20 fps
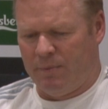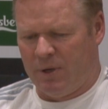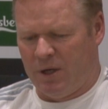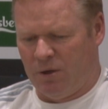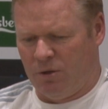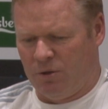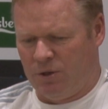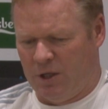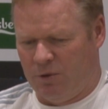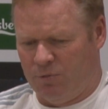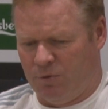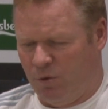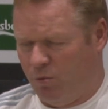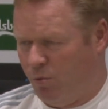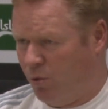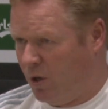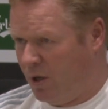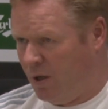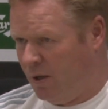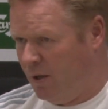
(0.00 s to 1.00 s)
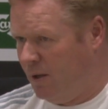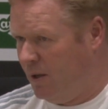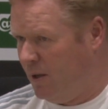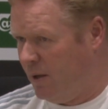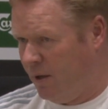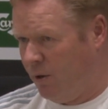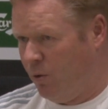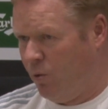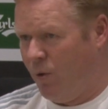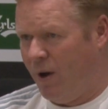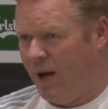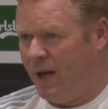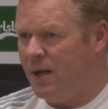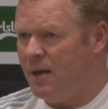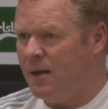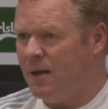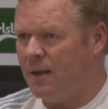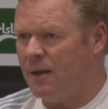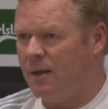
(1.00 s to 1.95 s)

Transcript: ago that we won away,